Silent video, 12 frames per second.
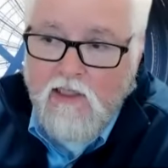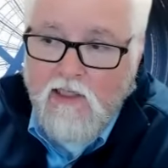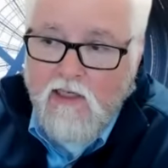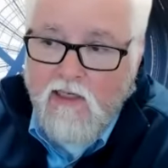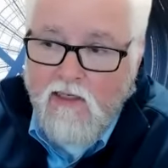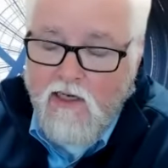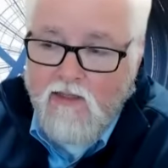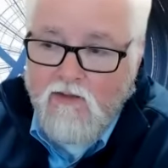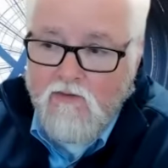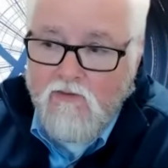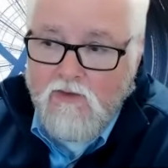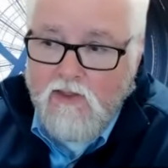a lot
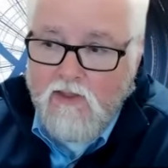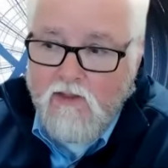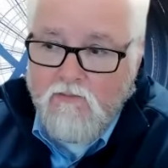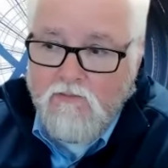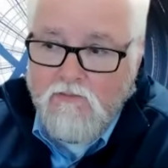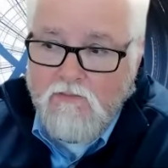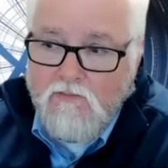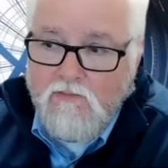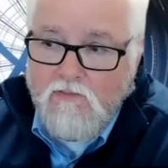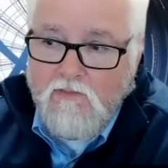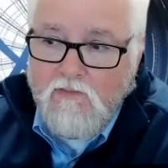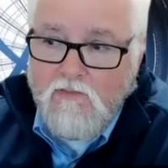of
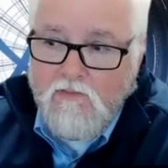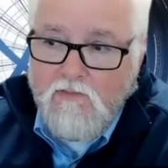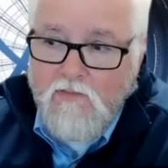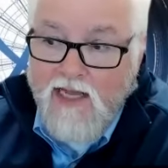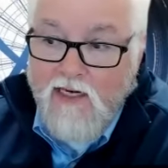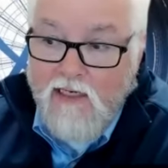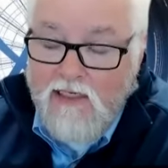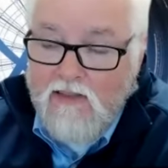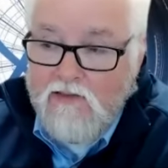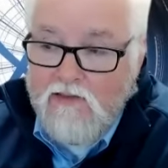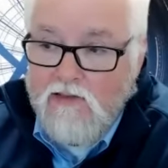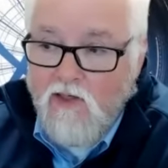
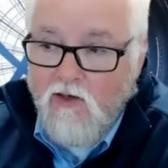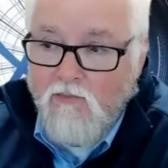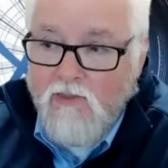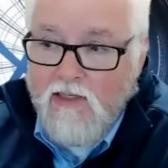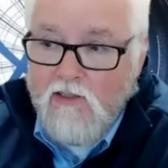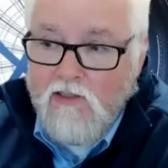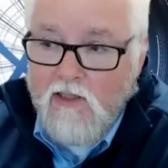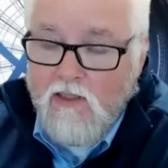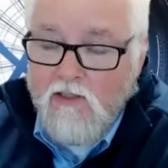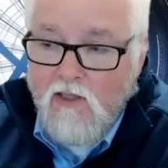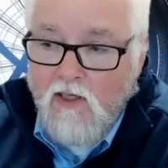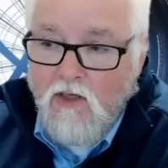analytics are being
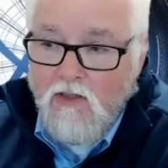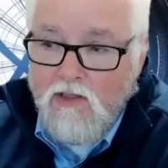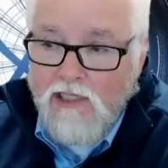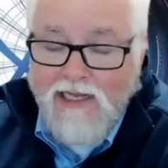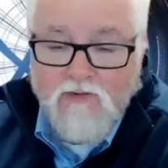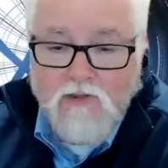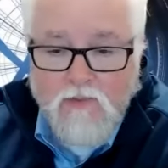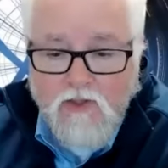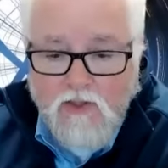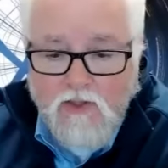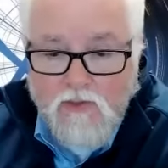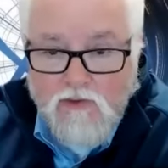done on cloud
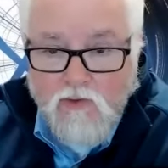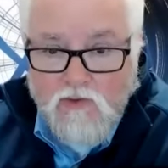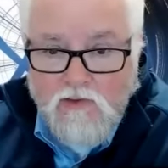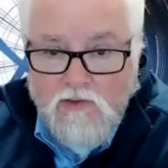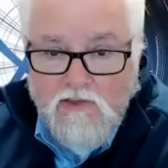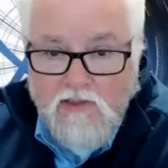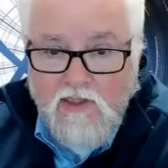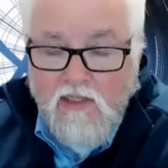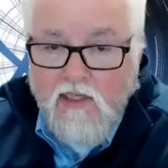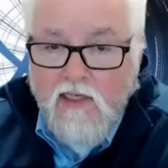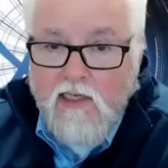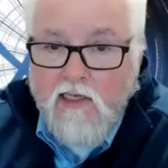computing resources.
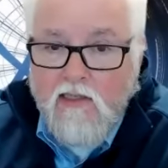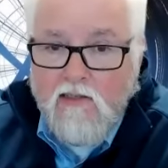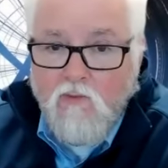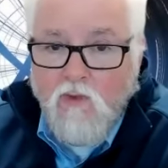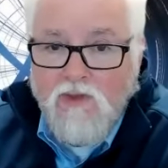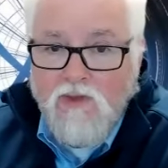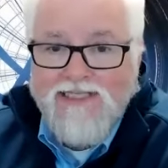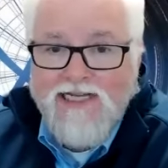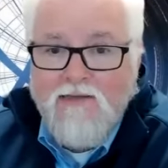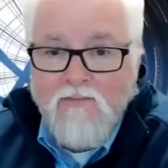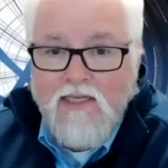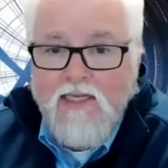And what does
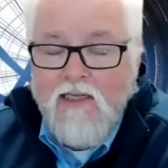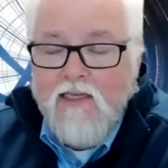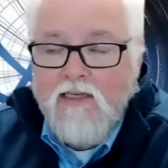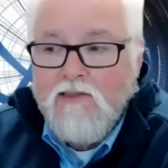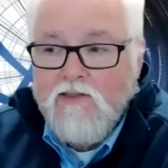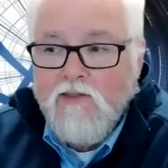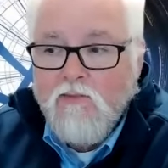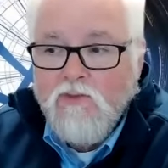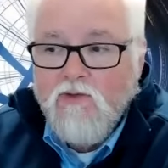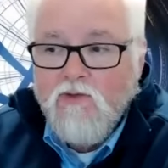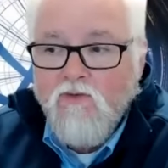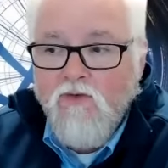that mean in
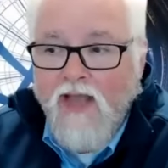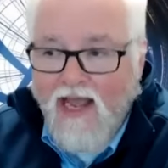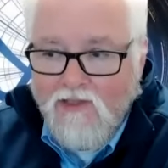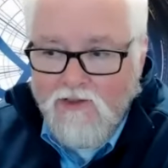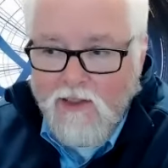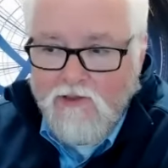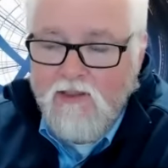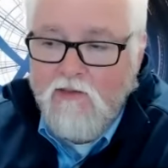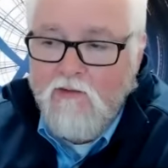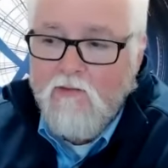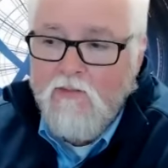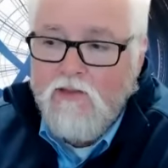terms of accessing
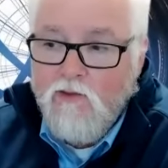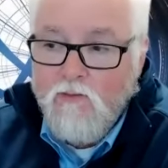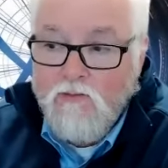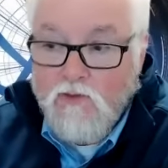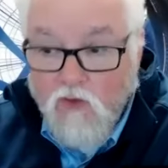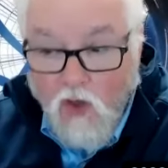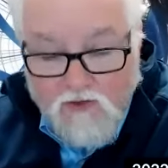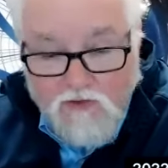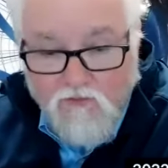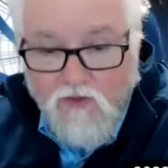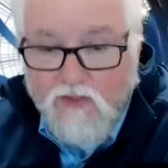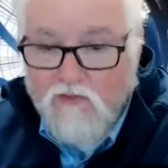them, in terms of cost
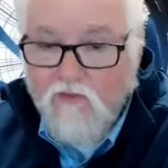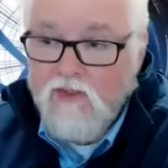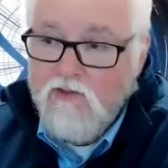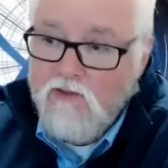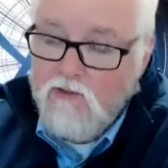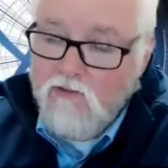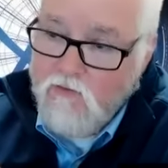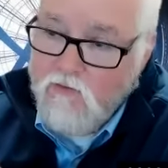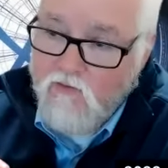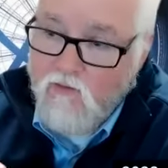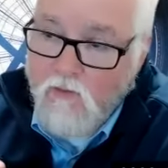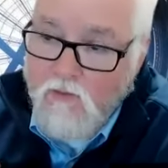effectiveness, in terms
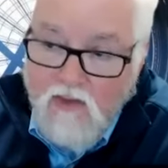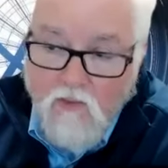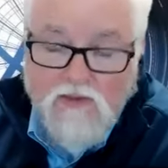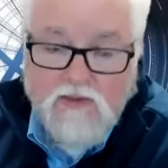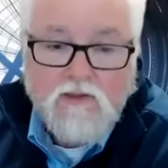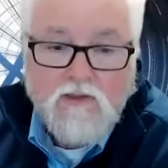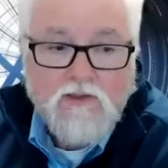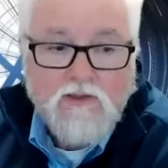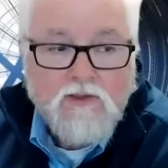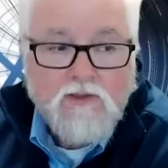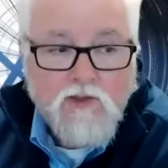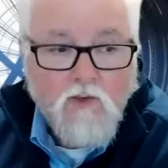of ubiquitousness,
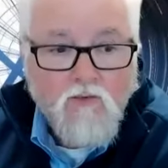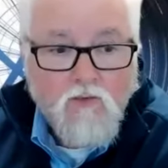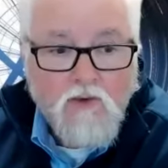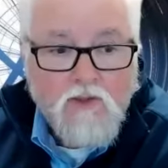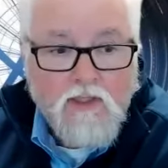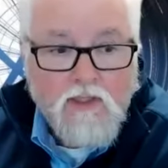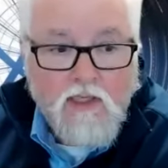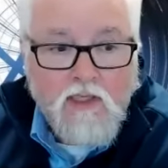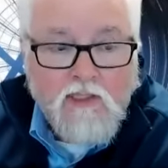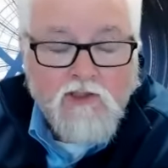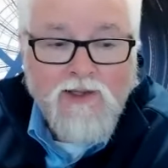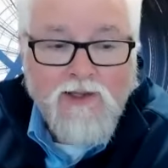and so forth?
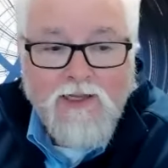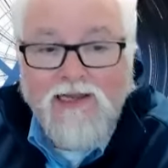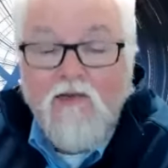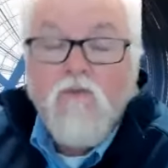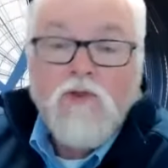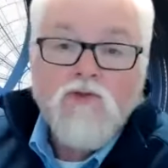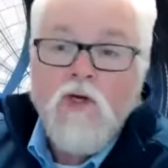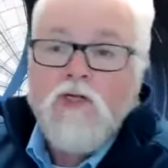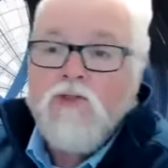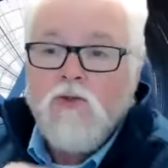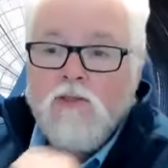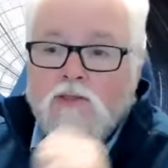So I think
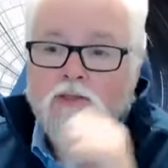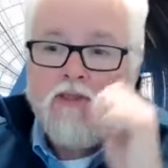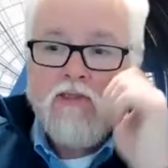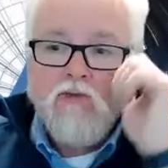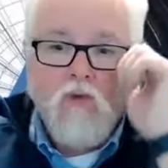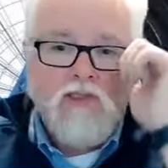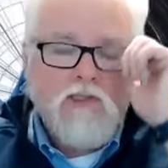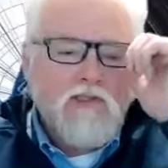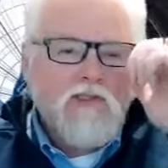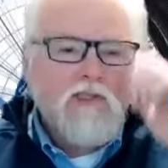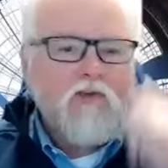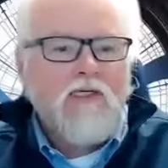infrastructure is one
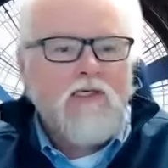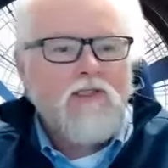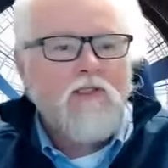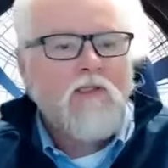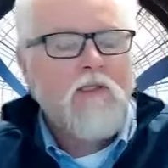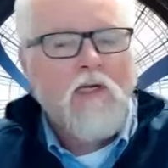consideration.